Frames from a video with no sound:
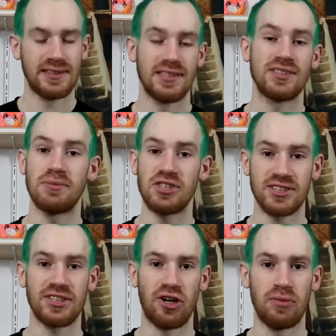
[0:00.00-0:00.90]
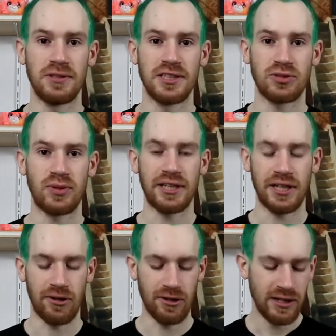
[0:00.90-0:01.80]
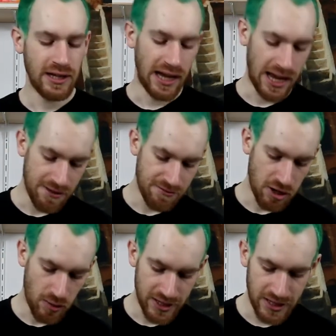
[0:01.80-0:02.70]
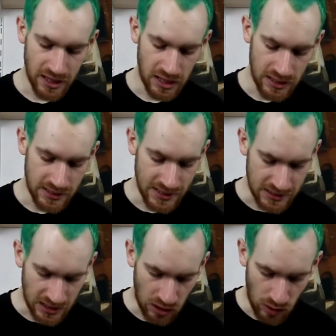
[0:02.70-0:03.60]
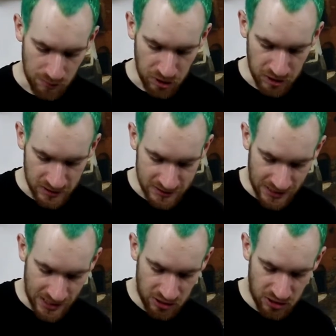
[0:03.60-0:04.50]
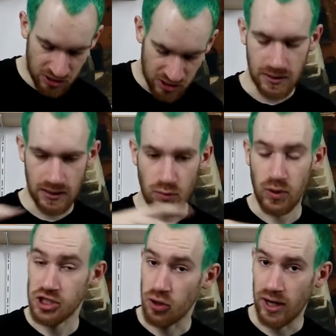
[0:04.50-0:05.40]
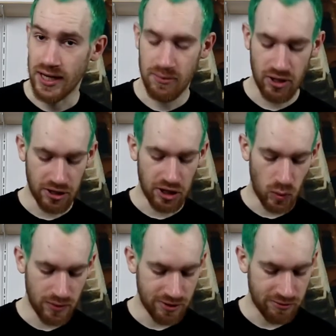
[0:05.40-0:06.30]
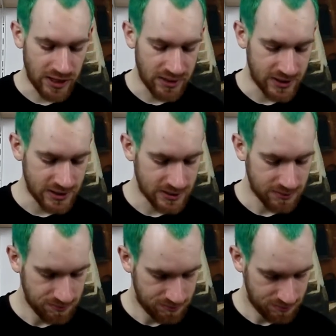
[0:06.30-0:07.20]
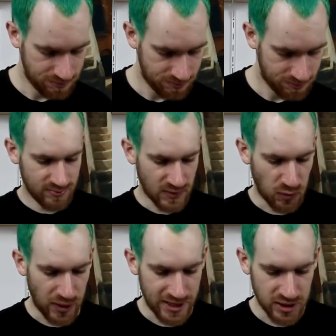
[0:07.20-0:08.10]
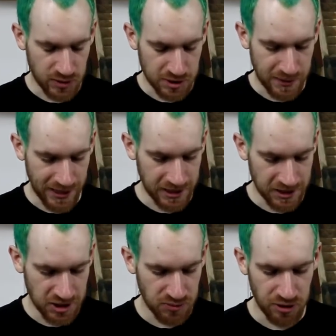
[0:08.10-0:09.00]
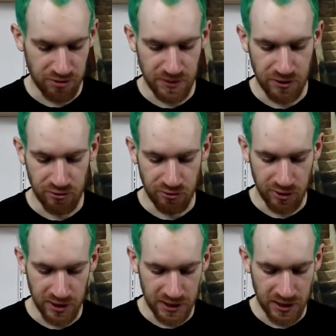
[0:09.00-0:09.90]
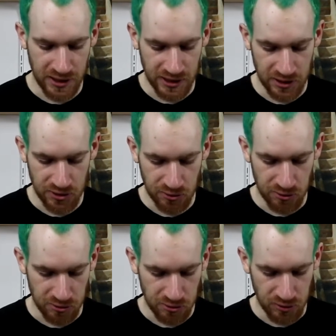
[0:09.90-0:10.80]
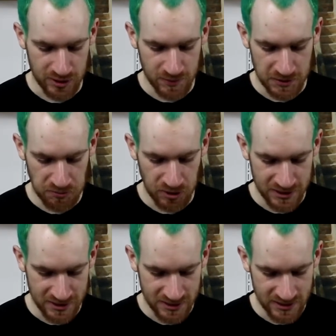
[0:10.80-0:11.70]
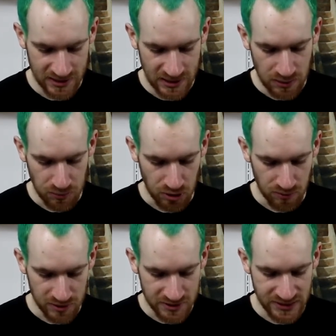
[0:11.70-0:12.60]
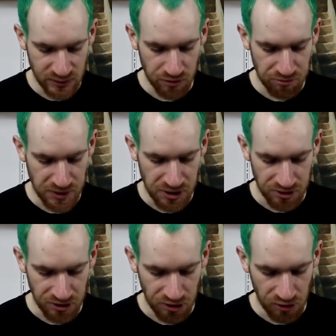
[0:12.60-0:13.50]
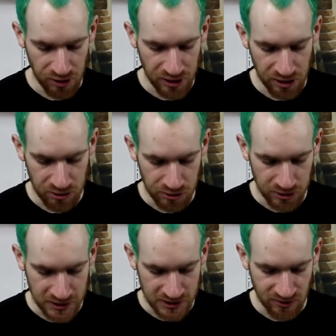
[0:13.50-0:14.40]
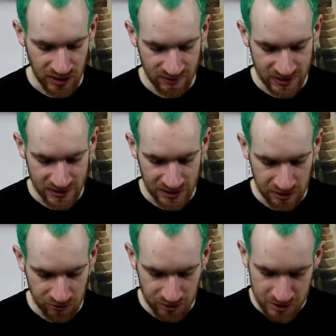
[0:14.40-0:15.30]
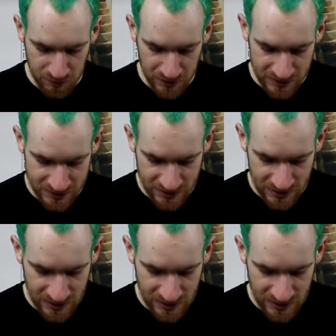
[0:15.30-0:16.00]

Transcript: So I'm just gonna open this right now. I have no idea yet how I'm gonna decide in which order I'm gonna go with the flavors. The way this was packaged would have been a really cool Christmas present, but obviously with me not knowing how good these flavors are in the first place,